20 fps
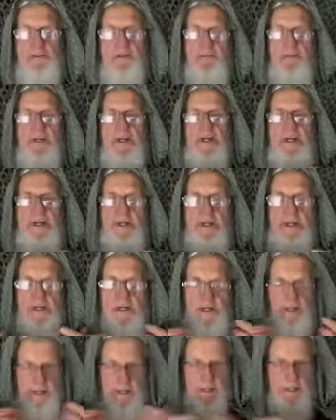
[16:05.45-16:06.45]
be
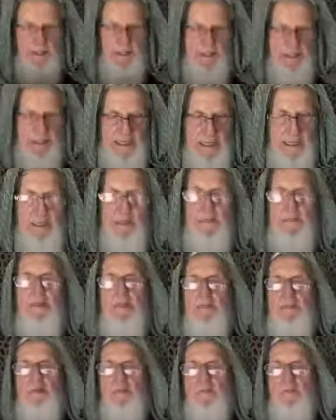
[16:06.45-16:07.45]

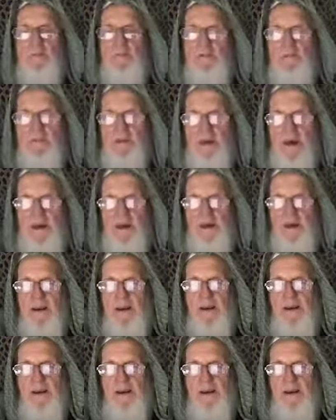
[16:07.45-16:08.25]
intimate with that.